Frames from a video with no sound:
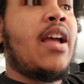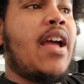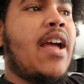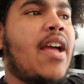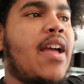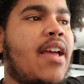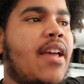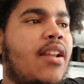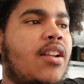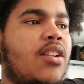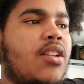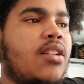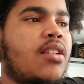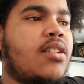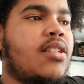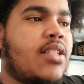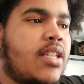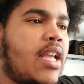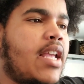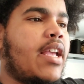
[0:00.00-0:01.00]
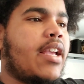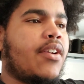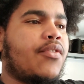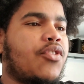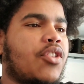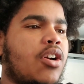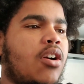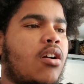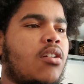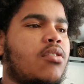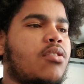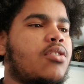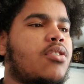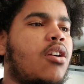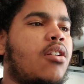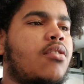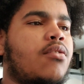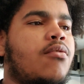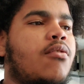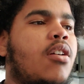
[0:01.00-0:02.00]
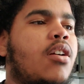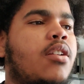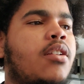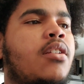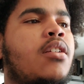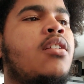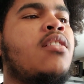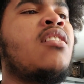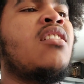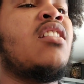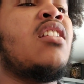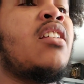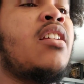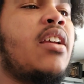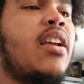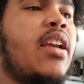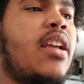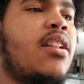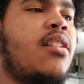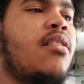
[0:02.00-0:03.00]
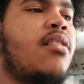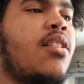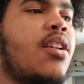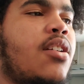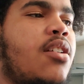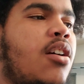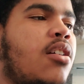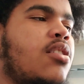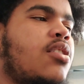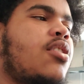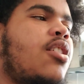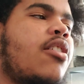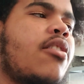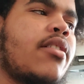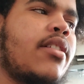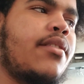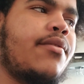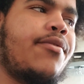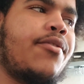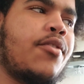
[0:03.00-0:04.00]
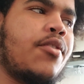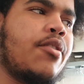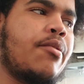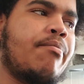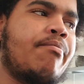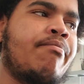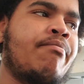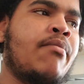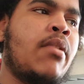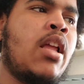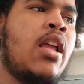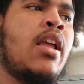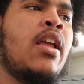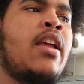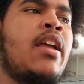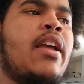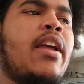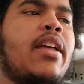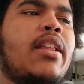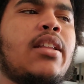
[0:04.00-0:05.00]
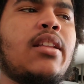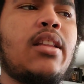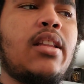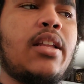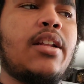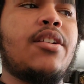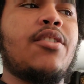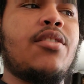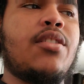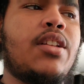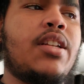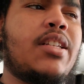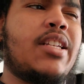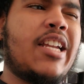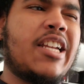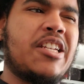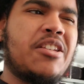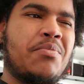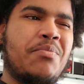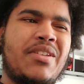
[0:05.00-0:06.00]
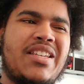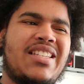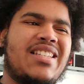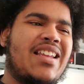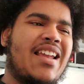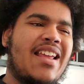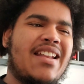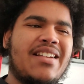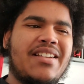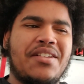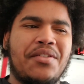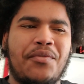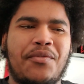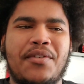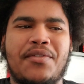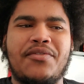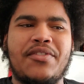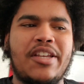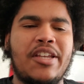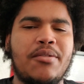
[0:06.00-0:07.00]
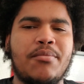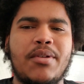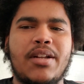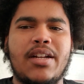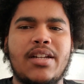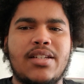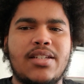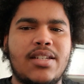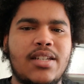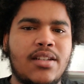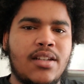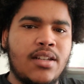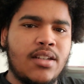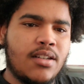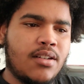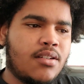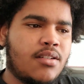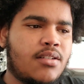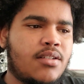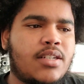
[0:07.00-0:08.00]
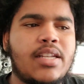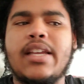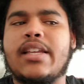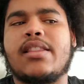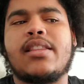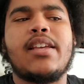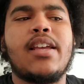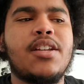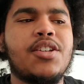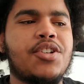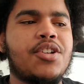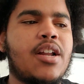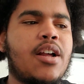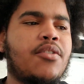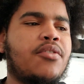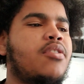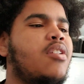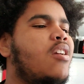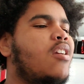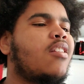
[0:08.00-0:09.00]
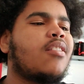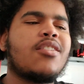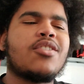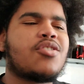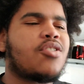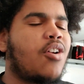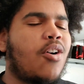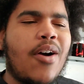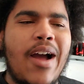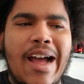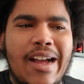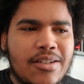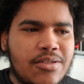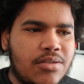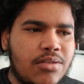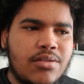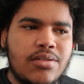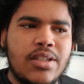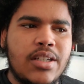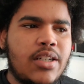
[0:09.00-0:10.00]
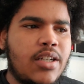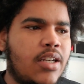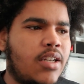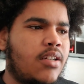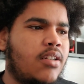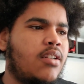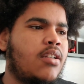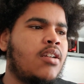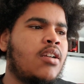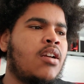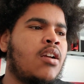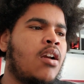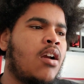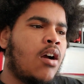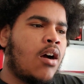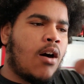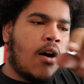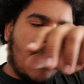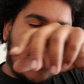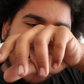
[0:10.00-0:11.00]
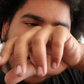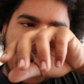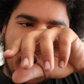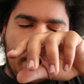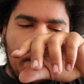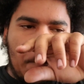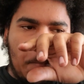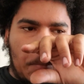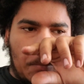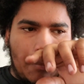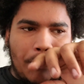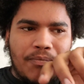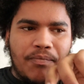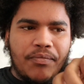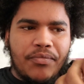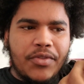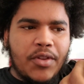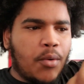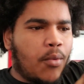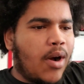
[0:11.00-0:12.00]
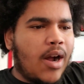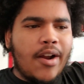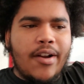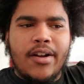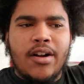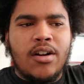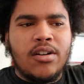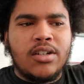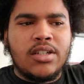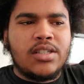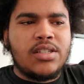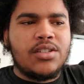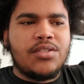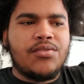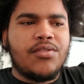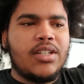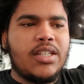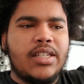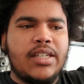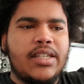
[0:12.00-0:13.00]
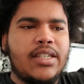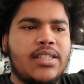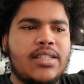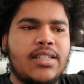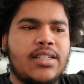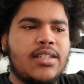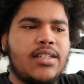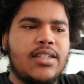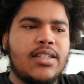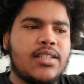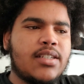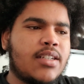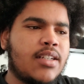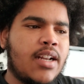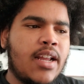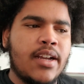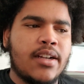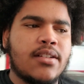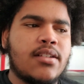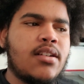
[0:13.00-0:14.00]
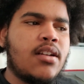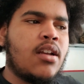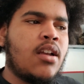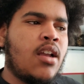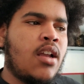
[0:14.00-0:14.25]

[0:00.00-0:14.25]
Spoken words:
and seeing if the car will start and run. In the car's current form, it literally takes me 10 to 15 minutes to take the engine out. There's no axles in it. The wiring harness is really easy to disconnect,